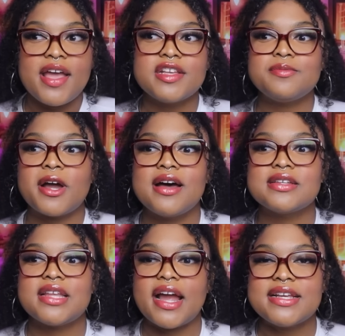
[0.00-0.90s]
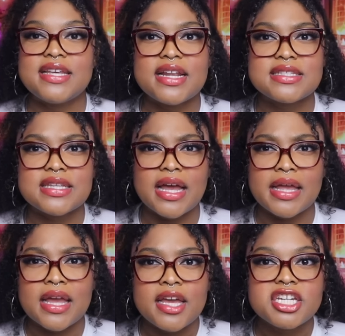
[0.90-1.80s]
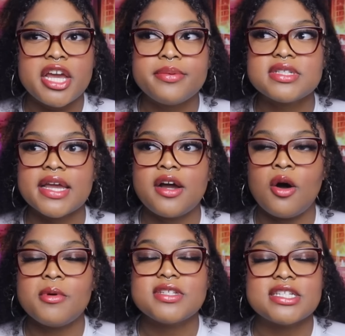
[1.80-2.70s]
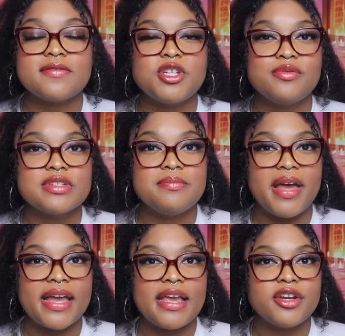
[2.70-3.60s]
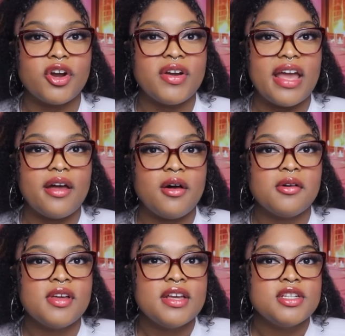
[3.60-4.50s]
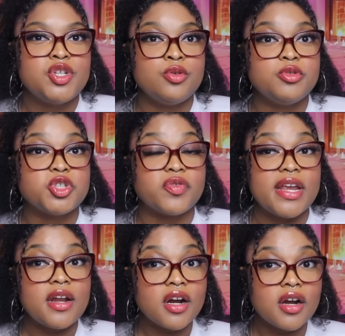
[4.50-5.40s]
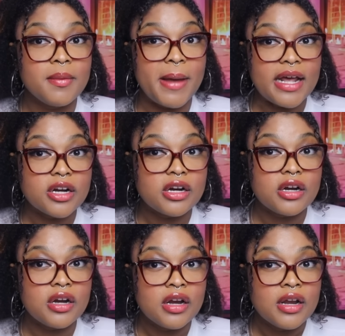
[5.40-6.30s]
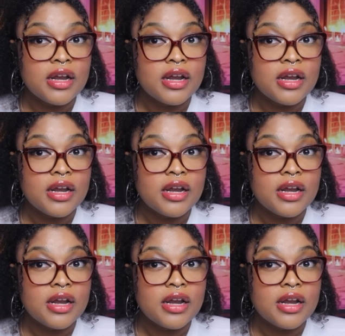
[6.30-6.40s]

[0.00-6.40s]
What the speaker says: is because, like I said, it was like almost as if she was begging Darnell to treat her better.